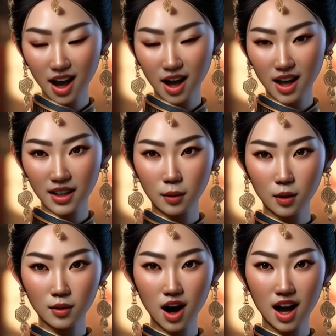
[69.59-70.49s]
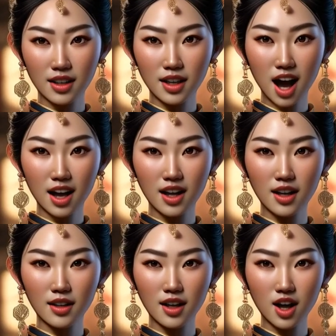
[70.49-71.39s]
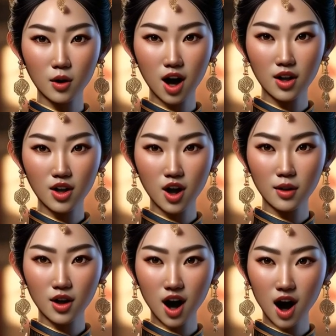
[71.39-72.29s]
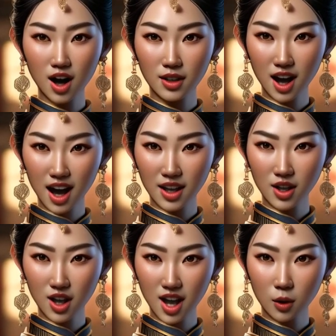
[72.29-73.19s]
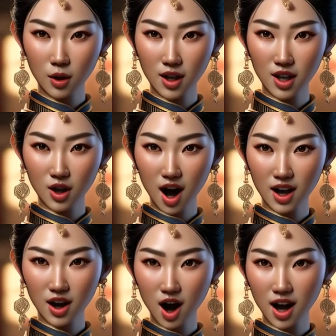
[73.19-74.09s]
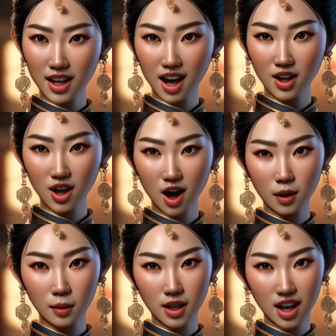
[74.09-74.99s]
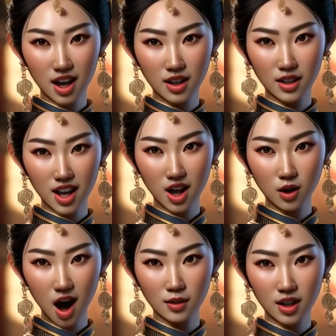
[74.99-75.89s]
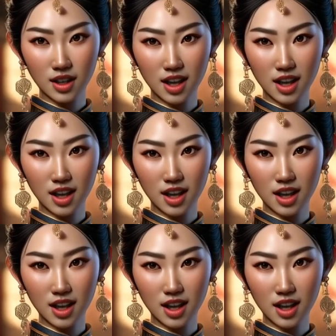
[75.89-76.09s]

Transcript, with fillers: it exemplifies the elegance and grandeur of the Han dynasty with its grand architecture and meticulously crafted